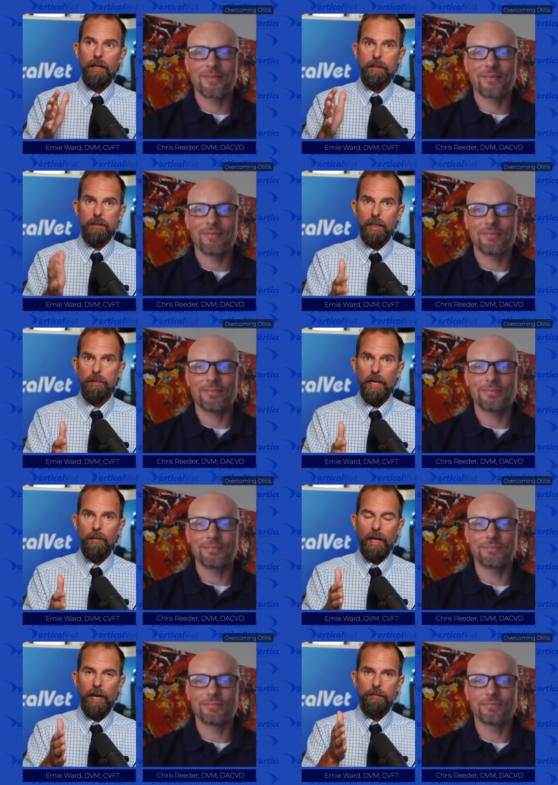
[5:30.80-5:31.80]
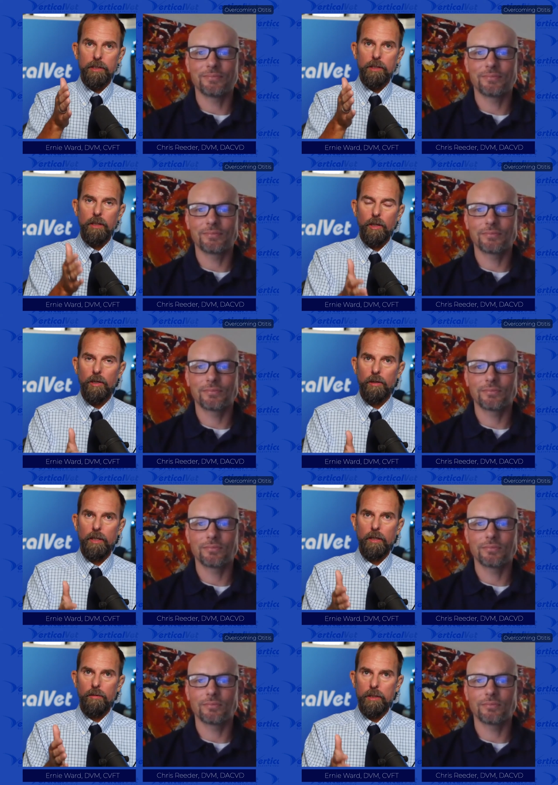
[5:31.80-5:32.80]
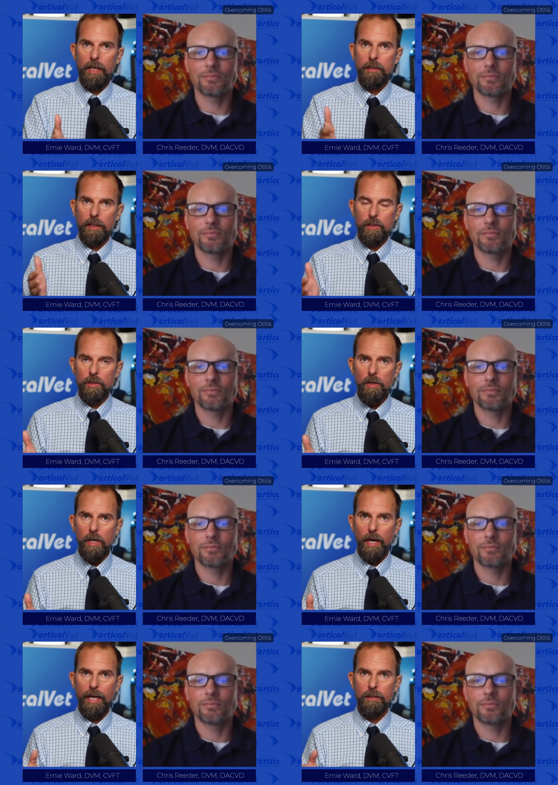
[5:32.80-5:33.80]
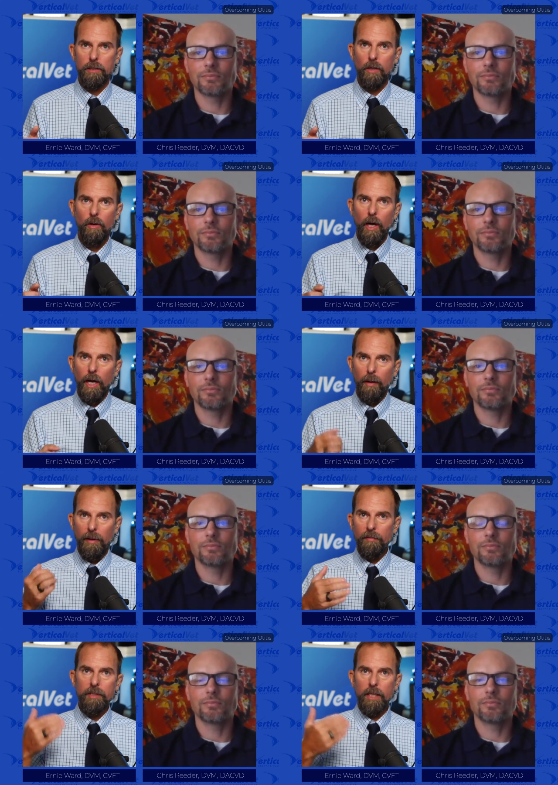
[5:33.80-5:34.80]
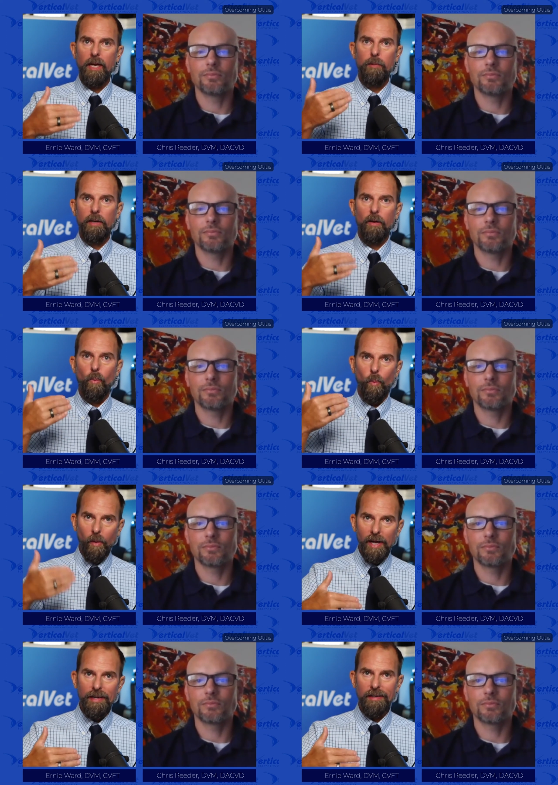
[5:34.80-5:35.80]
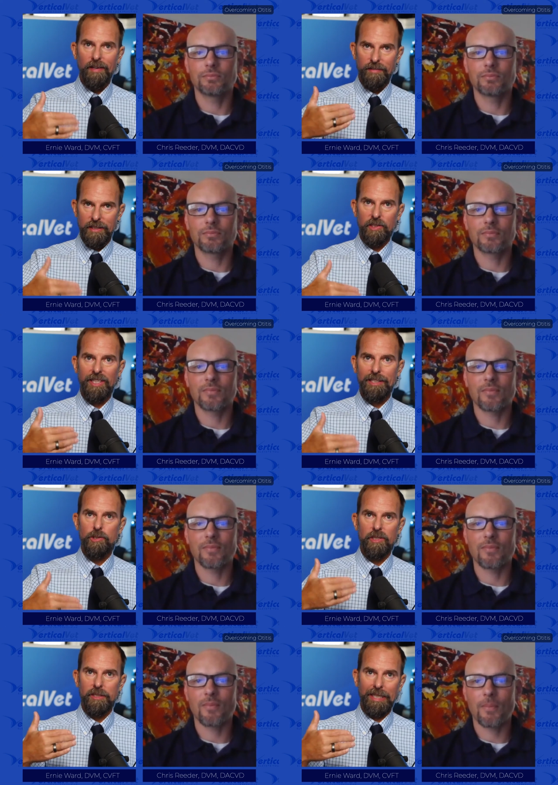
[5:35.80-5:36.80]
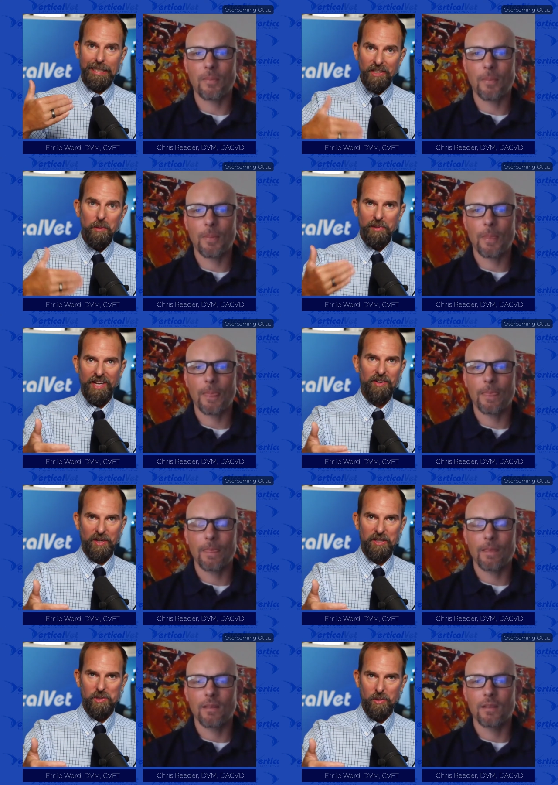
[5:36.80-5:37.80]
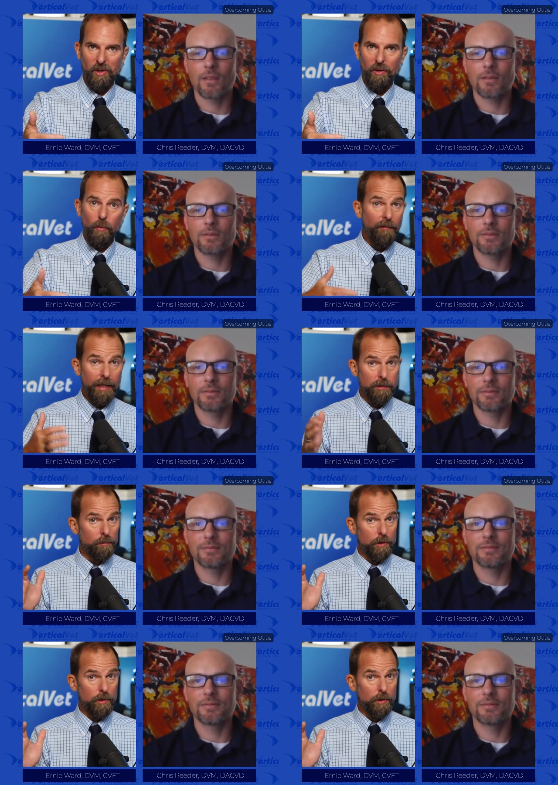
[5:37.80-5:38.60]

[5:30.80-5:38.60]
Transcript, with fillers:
Speaker 1: at the same time they have this concurrent otitis externa, and so about the time you get one of these conditions a little bit under control, and we've had some